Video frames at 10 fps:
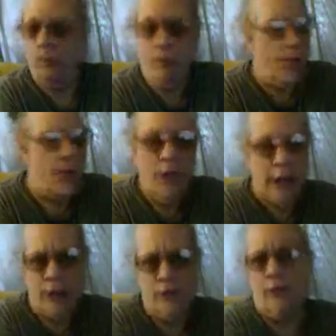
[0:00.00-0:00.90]
They're
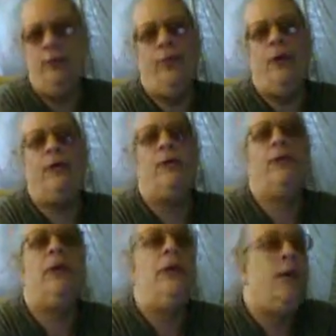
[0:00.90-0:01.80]
not true friends.
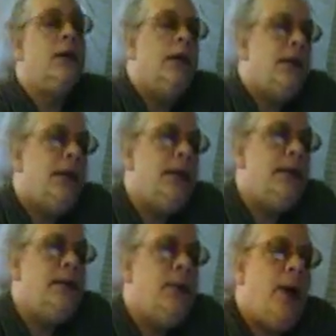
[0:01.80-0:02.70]

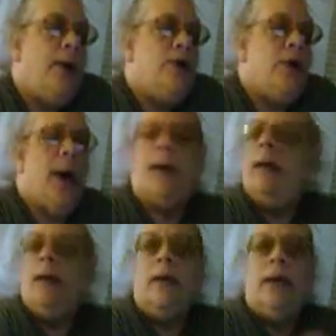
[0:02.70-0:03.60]
Easy way to check,
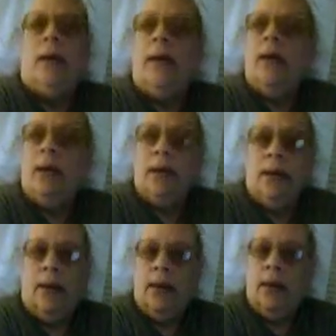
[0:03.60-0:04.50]

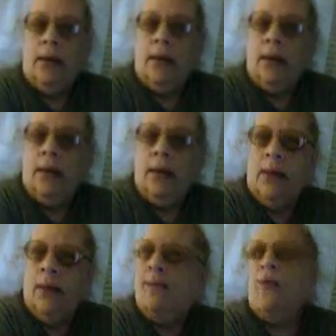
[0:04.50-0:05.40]

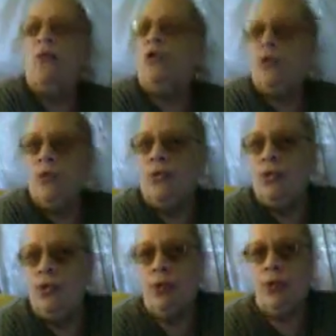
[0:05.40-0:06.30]
if you choose to
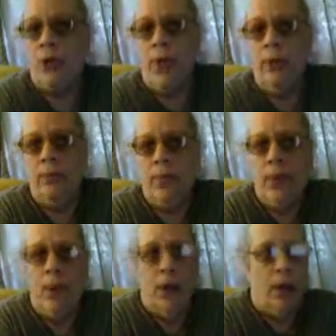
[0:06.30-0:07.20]
do so.
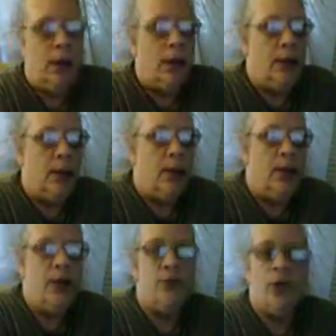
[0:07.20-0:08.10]

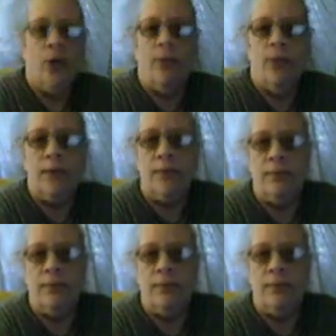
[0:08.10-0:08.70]
They'll surface.